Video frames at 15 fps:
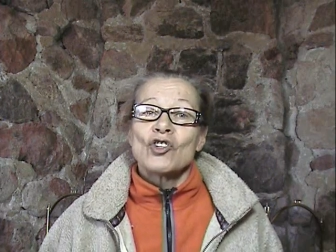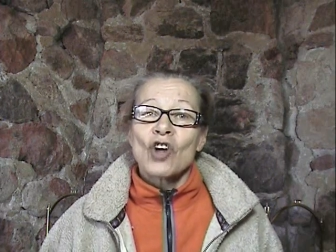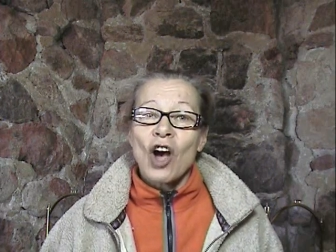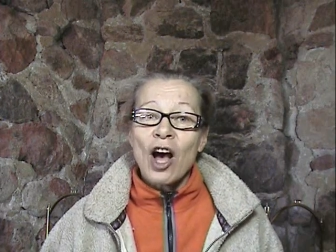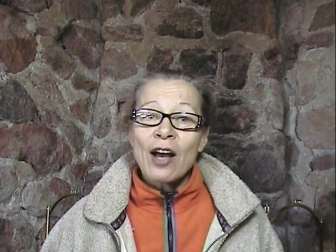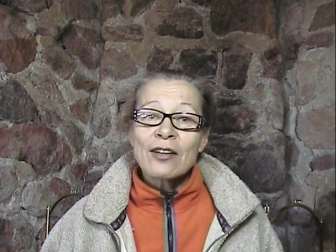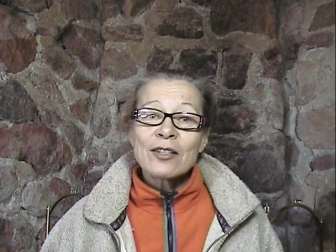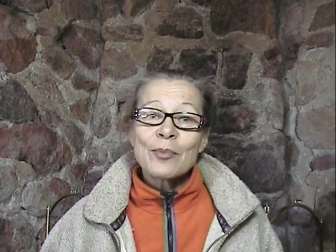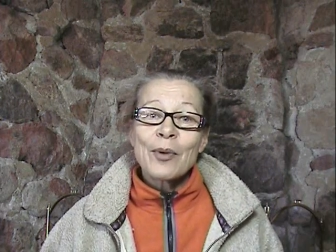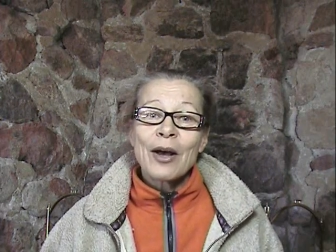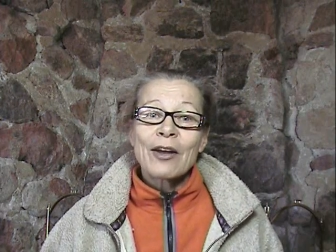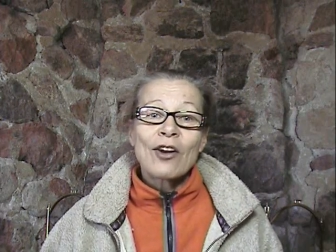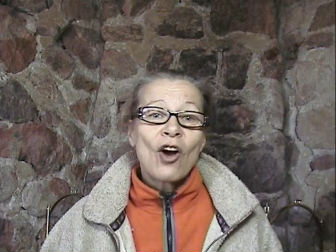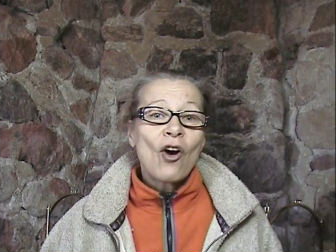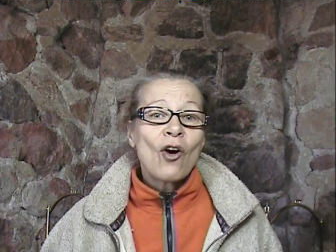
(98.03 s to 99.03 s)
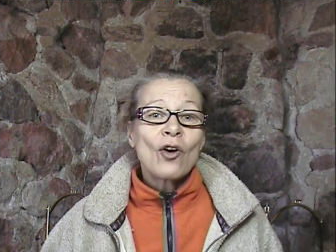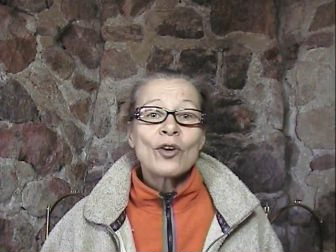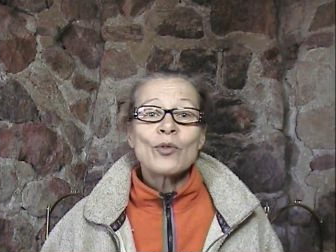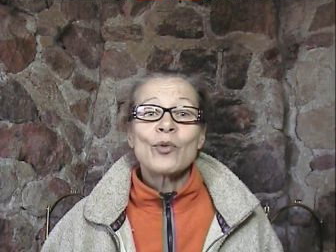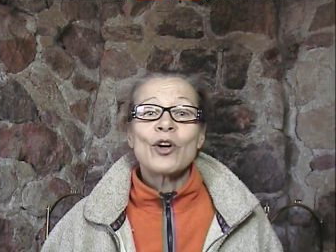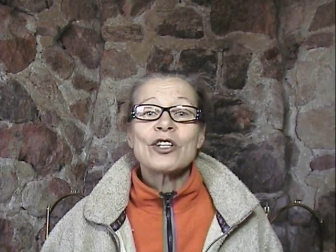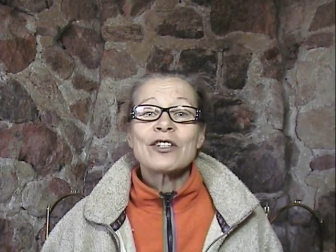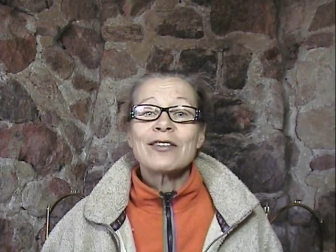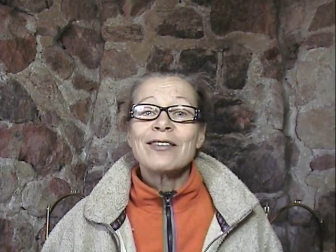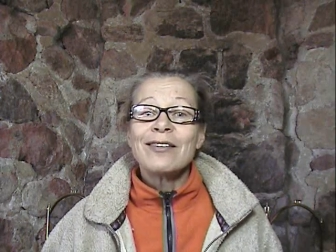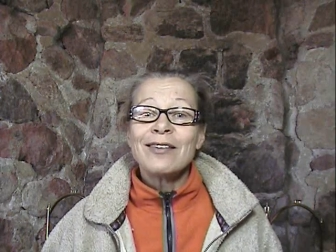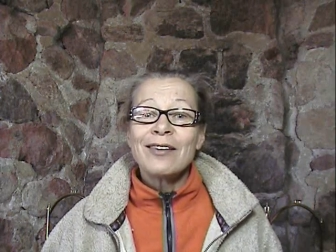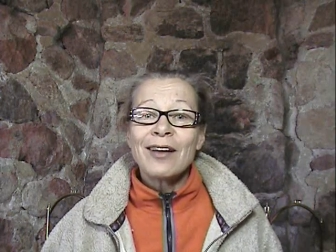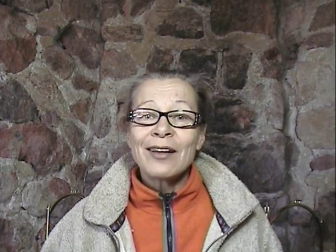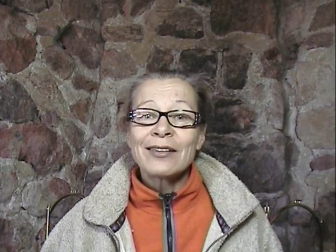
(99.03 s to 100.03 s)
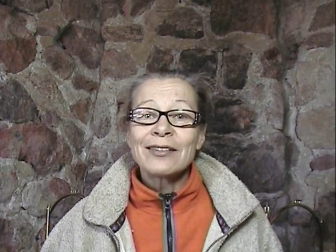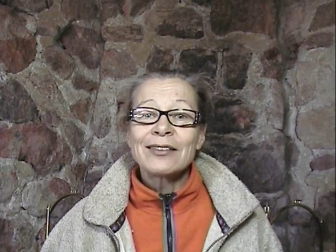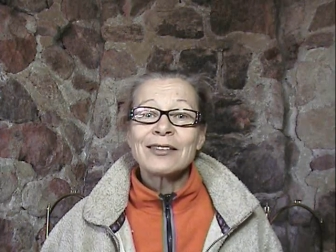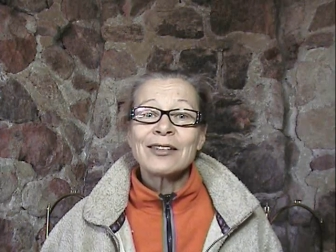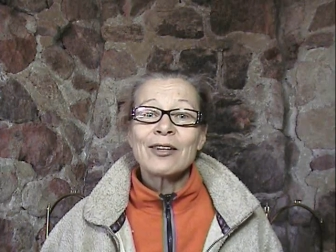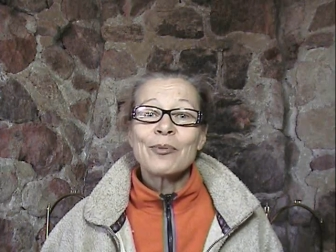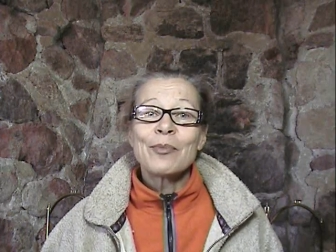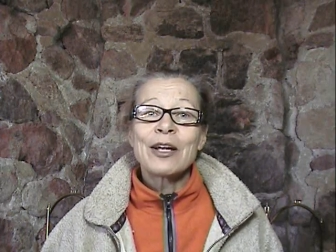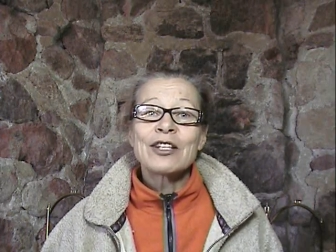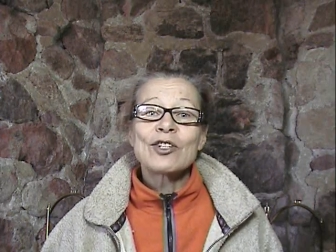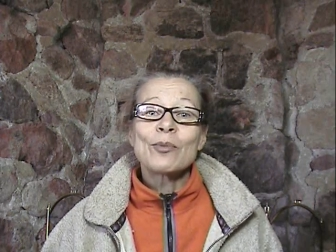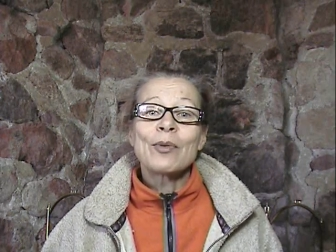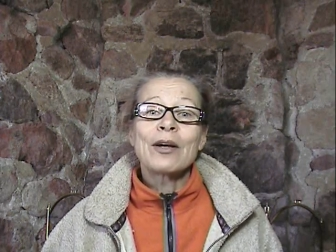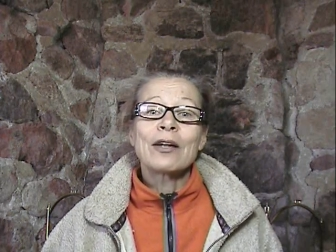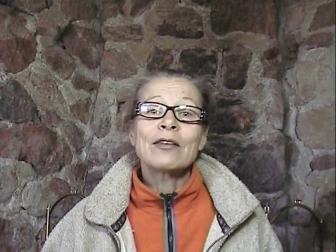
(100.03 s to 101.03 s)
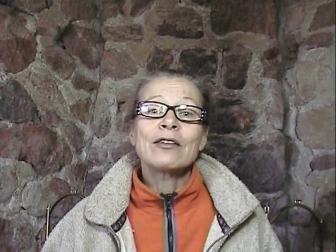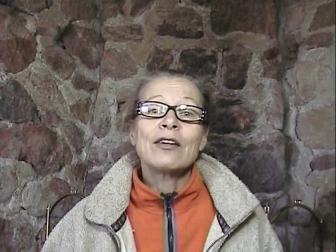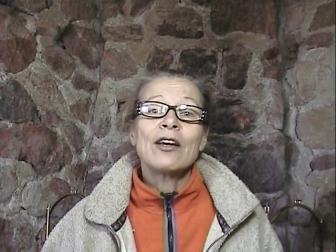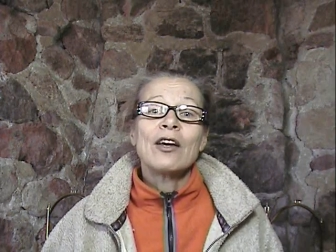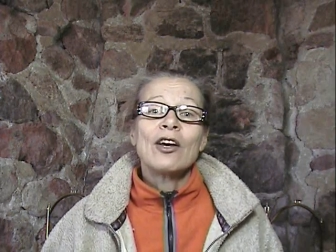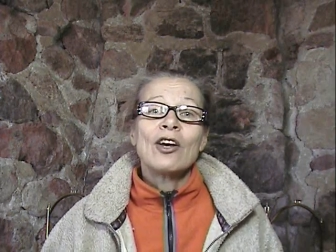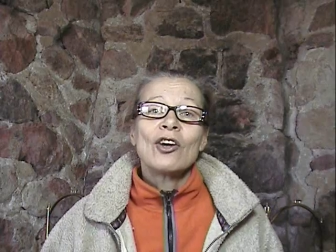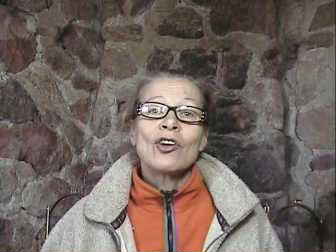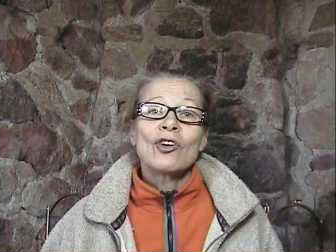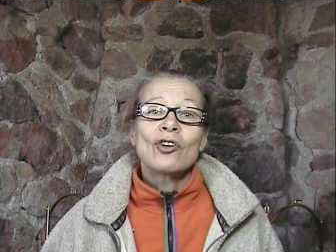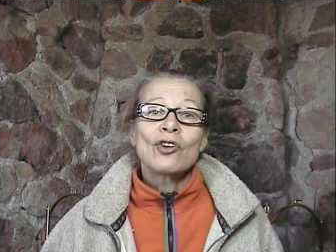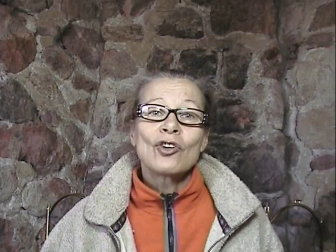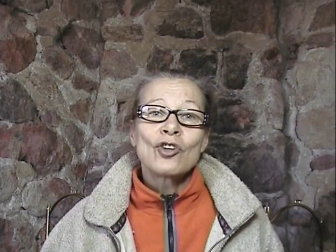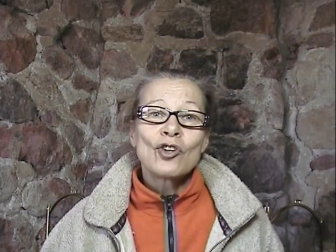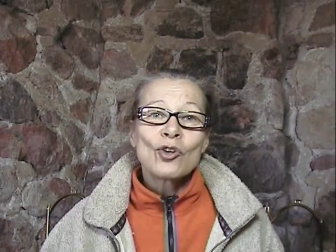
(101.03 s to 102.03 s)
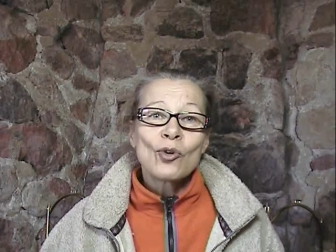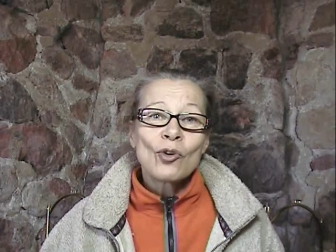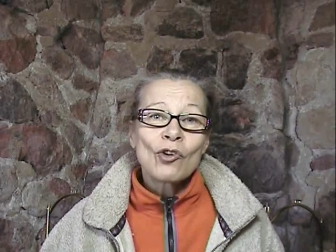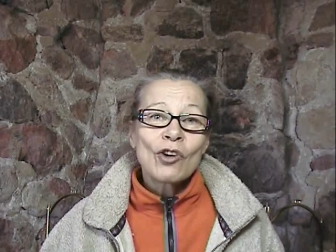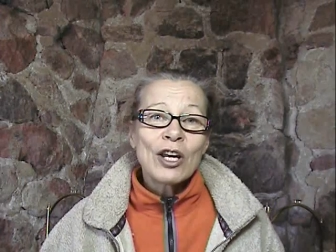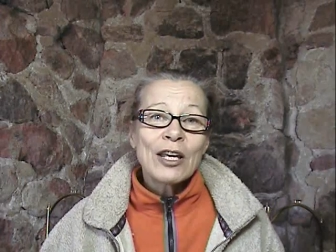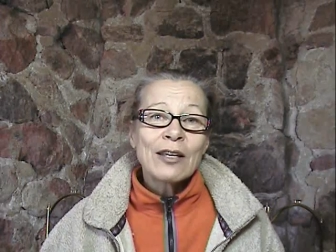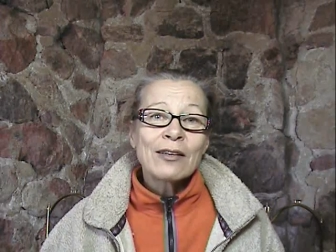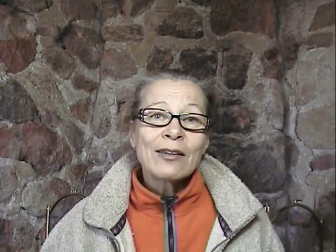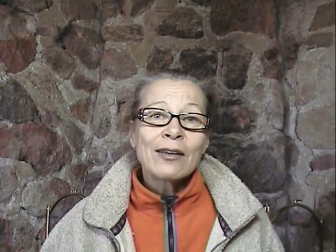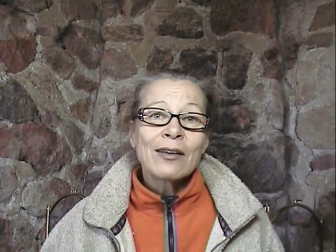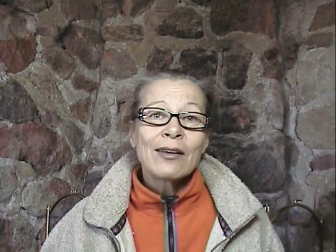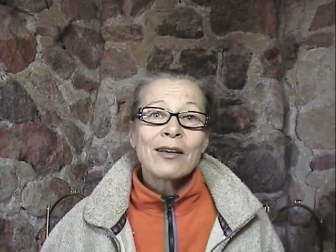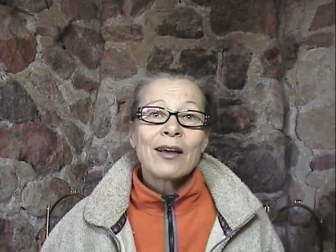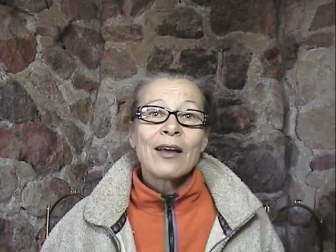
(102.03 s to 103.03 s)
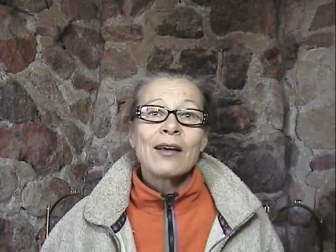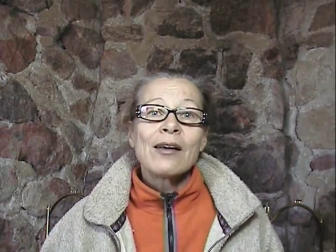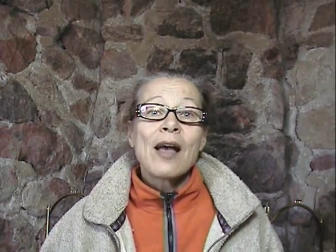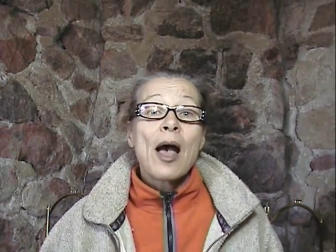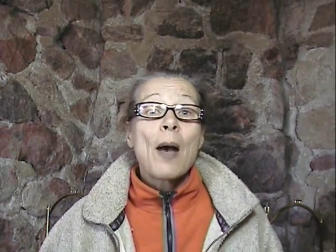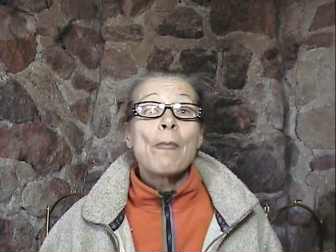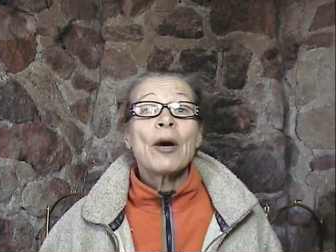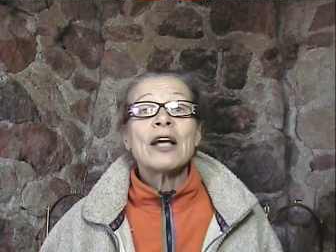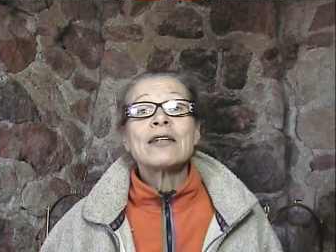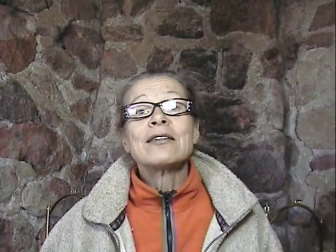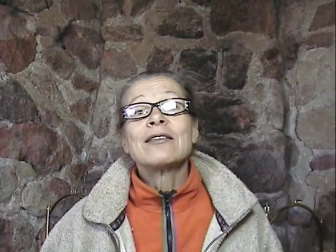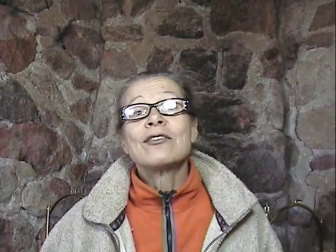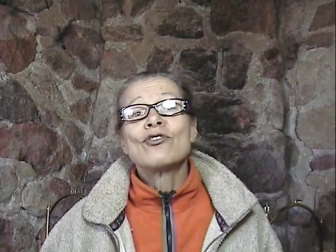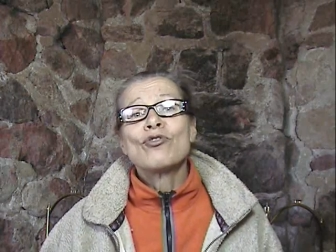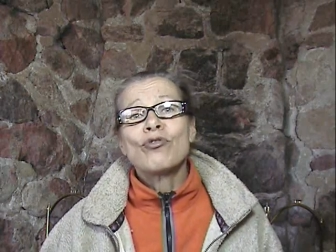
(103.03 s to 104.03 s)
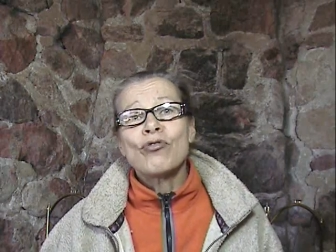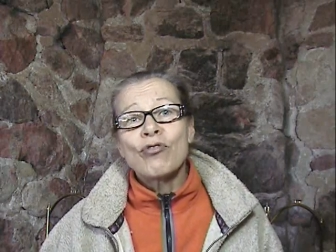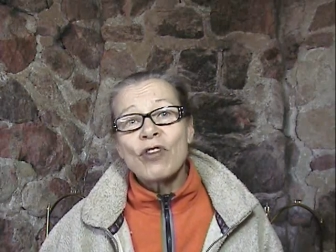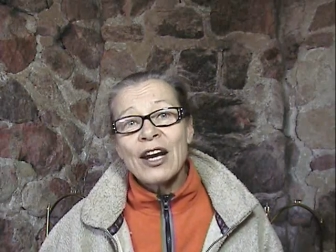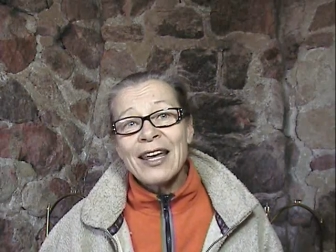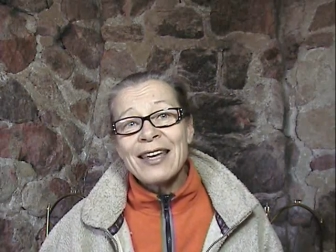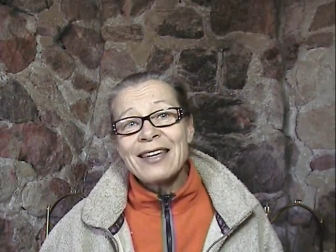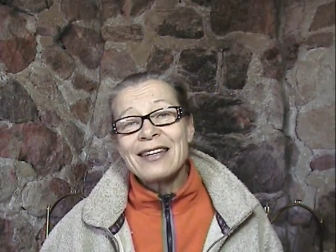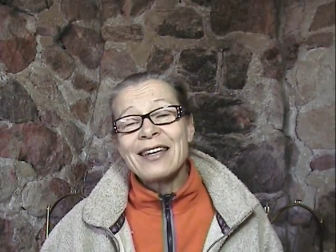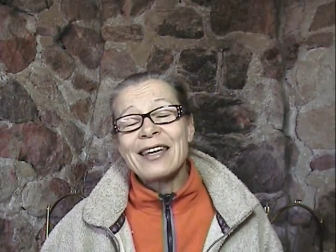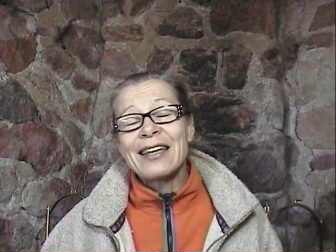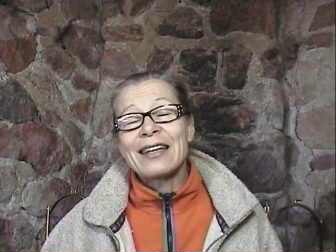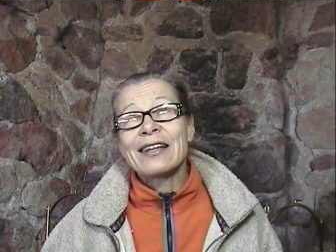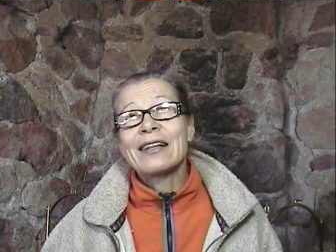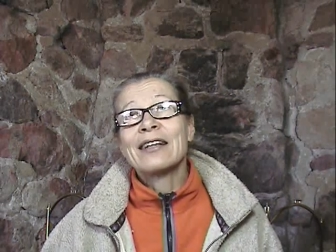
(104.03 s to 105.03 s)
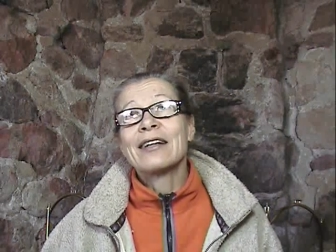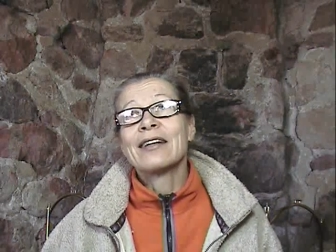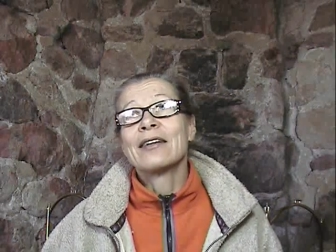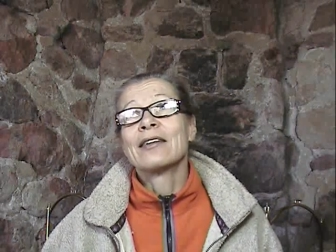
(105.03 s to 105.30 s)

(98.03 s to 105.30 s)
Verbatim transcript: talked about how it was not so much about curing, but training.